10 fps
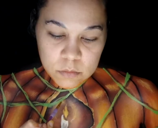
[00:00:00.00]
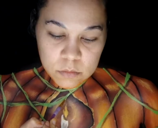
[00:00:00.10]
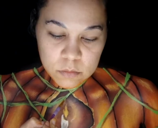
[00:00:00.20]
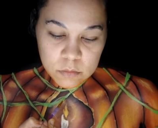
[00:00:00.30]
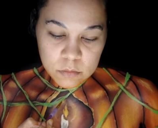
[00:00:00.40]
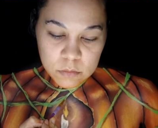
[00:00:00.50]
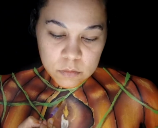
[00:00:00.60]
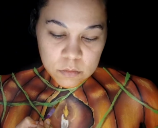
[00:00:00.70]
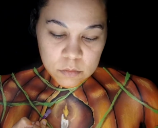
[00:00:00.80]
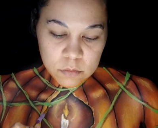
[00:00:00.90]

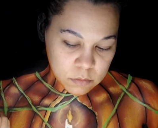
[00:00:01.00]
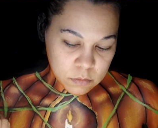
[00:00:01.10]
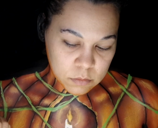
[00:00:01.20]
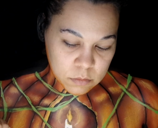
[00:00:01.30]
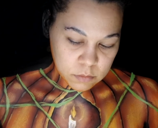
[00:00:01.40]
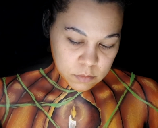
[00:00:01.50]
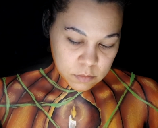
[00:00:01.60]
[no speech]